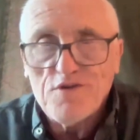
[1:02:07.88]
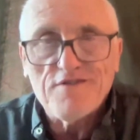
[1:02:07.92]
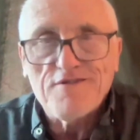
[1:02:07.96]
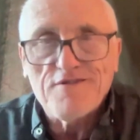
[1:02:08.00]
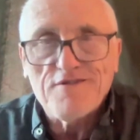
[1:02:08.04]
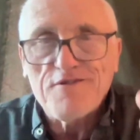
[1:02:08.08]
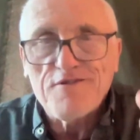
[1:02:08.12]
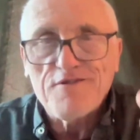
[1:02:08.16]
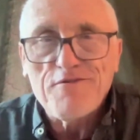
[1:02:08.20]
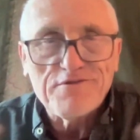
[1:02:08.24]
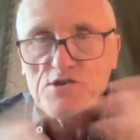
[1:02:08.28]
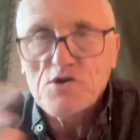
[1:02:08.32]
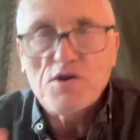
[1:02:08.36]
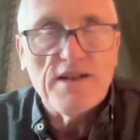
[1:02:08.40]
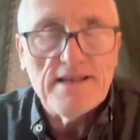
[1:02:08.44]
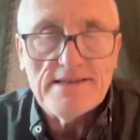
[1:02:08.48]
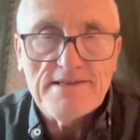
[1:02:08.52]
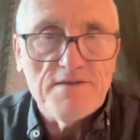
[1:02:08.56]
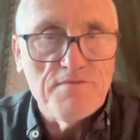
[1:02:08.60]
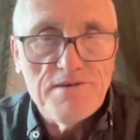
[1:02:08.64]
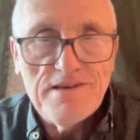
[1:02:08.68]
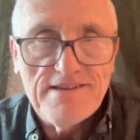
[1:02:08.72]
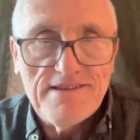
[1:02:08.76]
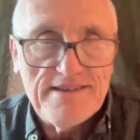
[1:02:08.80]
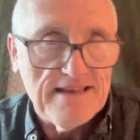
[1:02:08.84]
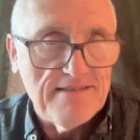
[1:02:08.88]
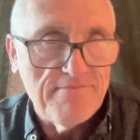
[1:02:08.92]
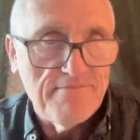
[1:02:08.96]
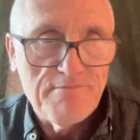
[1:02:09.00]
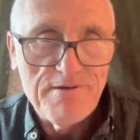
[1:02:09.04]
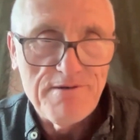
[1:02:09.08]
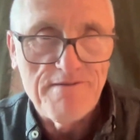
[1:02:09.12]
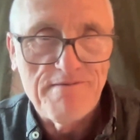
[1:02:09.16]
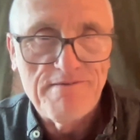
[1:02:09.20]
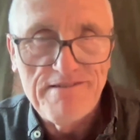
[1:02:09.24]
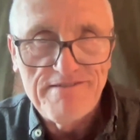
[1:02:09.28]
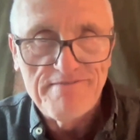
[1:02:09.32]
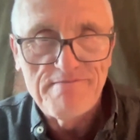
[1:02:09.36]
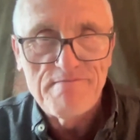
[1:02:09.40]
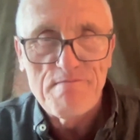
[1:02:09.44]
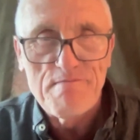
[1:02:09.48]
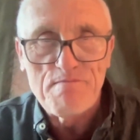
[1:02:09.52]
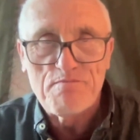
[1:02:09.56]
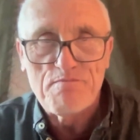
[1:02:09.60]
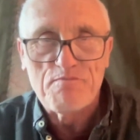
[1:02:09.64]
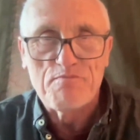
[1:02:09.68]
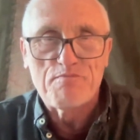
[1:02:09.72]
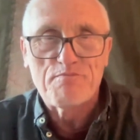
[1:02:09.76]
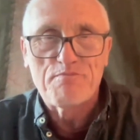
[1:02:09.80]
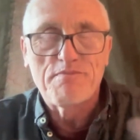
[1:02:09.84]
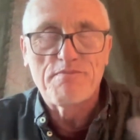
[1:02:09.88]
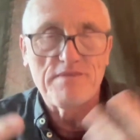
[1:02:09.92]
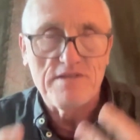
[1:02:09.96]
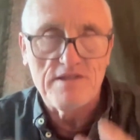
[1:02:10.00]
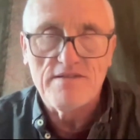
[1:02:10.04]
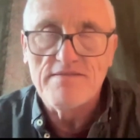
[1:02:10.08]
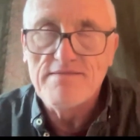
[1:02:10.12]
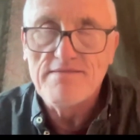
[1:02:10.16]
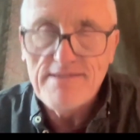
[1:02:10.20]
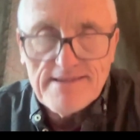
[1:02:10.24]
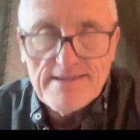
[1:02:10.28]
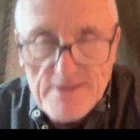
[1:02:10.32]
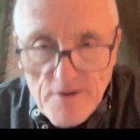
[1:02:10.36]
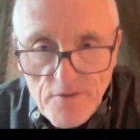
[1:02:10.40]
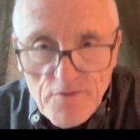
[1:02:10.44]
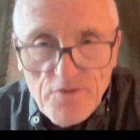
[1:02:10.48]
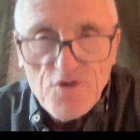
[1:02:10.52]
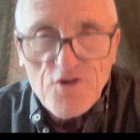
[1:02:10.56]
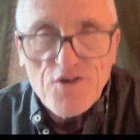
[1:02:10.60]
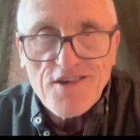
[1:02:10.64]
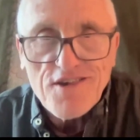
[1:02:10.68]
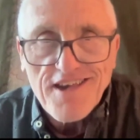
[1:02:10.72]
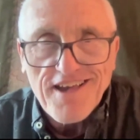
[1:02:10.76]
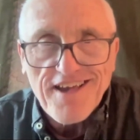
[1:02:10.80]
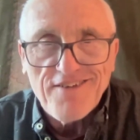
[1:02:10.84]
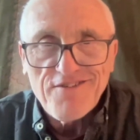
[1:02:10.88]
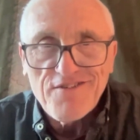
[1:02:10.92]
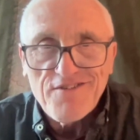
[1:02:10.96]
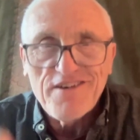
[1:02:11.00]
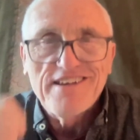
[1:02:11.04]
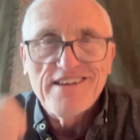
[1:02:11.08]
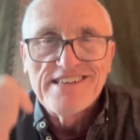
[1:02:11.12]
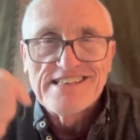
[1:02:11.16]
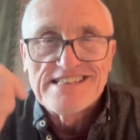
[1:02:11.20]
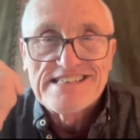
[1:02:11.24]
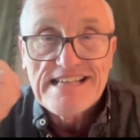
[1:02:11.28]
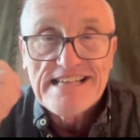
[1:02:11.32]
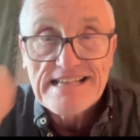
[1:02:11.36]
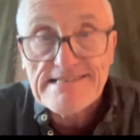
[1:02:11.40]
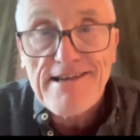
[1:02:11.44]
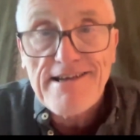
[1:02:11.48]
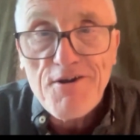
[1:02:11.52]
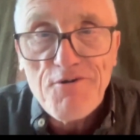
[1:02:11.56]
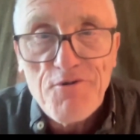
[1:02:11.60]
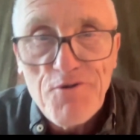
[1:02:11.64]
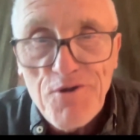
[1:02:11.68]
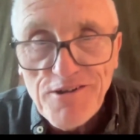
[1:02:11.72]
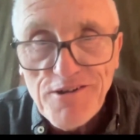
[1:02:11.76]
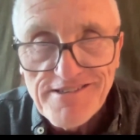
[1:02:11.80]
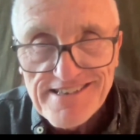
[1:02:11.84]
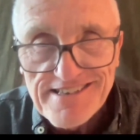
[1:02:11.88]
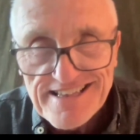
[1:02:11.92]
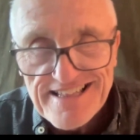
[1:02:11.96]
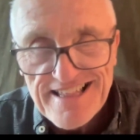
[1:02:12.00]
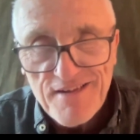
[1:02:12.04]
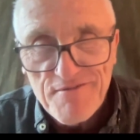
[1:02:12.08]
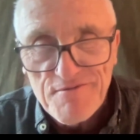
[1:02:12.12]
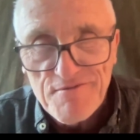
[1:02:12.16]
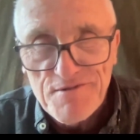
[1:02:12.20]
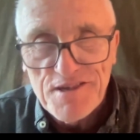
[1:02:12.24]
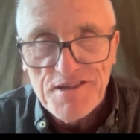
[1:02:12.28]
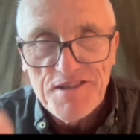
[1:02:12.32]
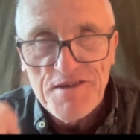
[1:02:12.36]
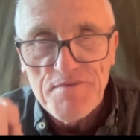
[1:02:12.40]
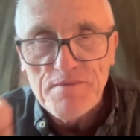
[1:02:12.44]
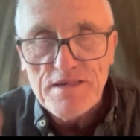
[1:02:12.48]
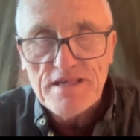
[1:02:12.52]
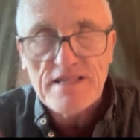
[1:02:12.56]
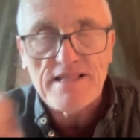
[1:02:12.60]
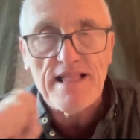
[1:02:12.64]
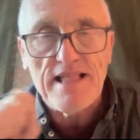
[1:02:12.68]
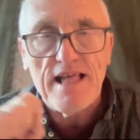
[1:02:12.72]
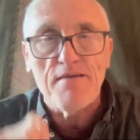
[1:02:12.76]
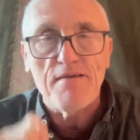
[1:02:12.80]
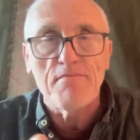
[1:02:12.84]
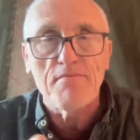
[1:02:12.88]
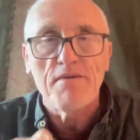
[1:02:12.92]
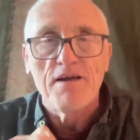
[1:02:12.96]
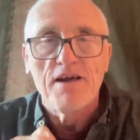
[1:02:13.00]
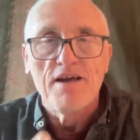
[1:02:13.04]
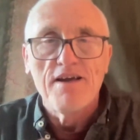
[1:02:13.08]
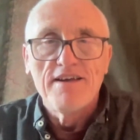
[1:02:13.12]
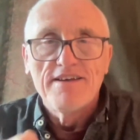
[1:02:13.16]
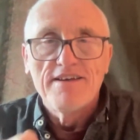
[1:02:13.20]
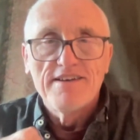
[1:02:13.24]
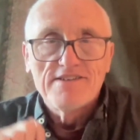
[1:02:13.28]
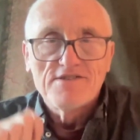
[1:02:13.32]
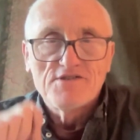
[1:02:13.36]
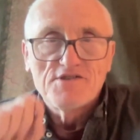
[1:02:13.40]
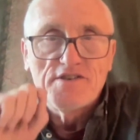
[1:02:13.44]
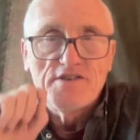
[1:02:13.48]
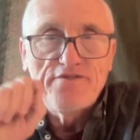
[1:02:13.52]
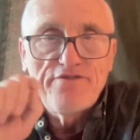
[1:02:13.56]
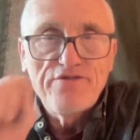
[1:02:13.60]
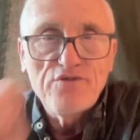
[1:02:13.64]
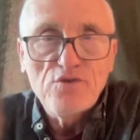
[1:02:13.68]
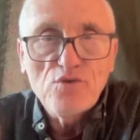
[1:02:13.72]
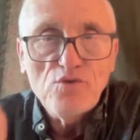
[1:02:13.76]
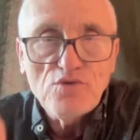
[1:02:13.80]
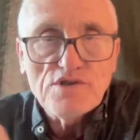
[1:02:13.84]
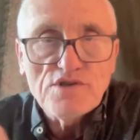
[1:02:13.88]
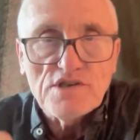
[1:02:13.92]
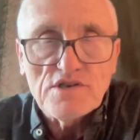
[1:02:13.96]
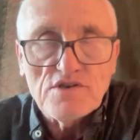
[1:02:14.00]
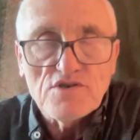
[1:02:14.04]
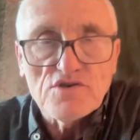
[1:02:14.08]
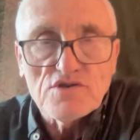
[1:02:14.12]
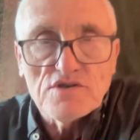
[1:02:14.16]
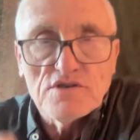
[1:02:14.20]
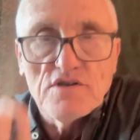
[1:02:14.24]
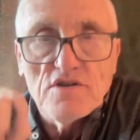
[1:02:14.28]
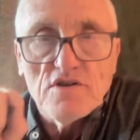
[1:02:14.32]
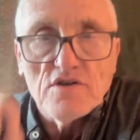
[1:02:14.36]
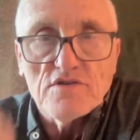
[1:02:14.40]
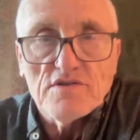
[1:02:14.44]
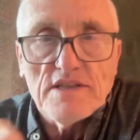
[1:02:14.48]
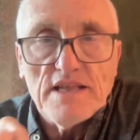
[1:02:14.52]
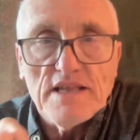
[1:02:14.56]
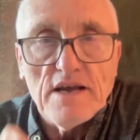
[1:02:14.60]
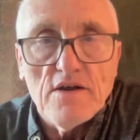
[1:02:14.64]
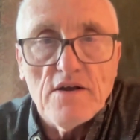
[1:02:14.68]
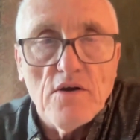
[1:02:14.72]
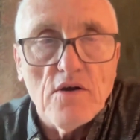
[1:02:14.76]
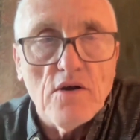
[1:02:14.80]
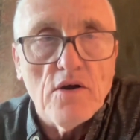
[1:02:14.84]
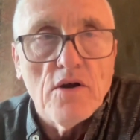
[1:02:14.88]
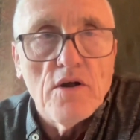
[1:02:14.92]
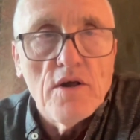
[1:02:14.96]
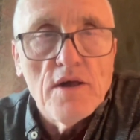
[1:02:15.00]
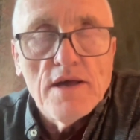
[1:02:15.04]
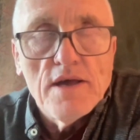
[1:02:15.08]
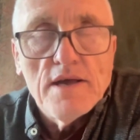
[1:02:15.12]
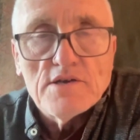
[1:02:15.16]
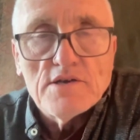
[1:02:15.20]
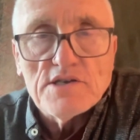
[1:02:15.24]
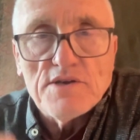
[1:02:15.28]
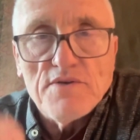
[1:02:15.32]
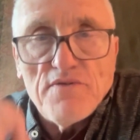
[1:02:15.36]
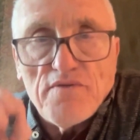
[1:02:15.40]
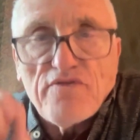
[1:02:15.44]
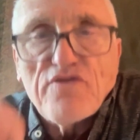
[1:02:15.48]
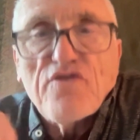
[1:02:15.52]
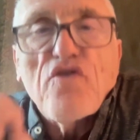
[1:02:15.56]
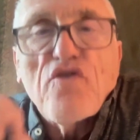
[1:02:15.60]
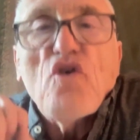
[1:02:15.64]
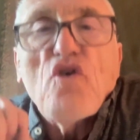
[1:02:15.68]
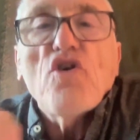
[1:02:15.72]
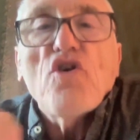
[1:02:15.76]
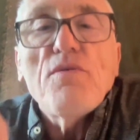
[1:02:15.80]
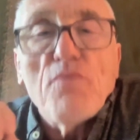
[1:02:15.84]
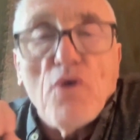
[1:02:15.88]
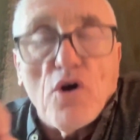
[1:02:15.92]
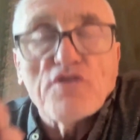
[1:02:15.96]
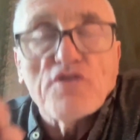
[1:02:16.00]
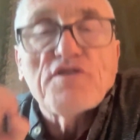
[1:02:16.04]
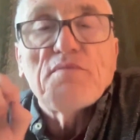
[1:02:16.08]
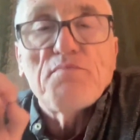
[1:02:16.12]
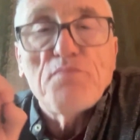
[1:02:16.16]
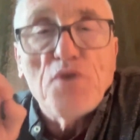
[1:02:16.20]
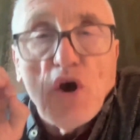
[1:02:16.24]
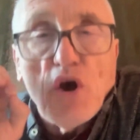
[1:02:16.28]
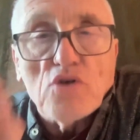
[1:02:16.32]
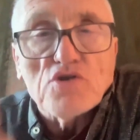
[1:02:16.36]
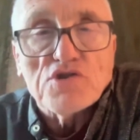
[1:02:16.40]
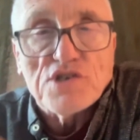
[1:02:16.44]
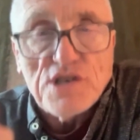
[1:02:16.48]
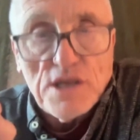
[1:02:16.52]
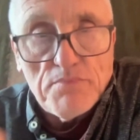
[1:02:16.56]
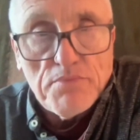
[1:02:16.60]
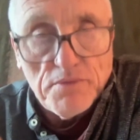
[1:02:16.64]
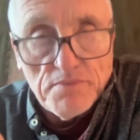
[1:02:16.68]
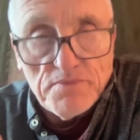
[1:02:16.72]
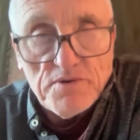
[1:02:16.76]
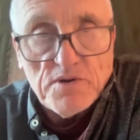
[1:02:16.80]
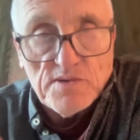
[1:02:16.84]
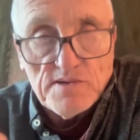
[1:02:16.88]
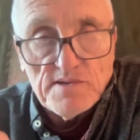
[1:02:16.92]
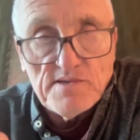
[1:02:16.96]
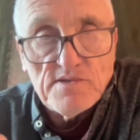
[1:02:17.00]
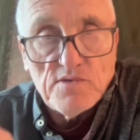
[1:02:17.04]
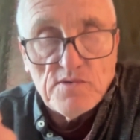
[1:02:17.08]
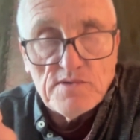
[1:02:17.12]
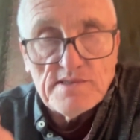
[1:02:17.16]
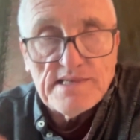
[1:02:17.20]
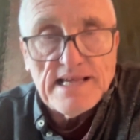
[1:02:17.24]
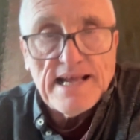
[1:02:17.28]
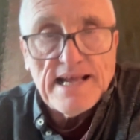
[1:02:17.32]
Kubina as someone who just behaved badly. So it's just a bunch of reflection. It's all very interesting and very surprising to me.